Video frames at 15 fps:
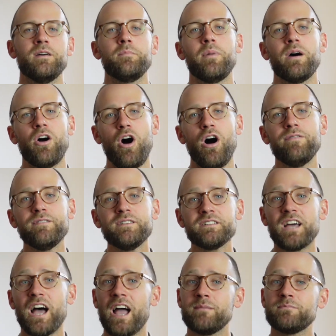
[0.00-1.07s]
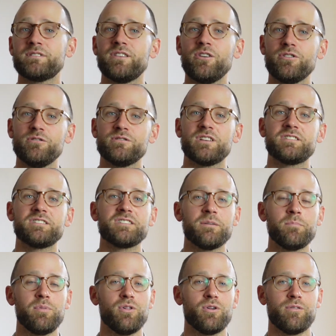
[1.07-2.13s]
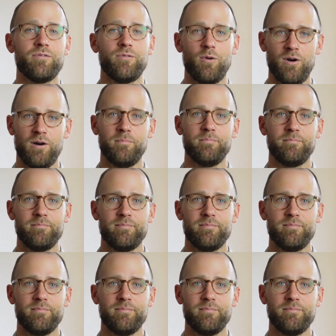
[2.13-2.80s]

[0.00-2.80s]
But oftentimes they'll use a simpler form.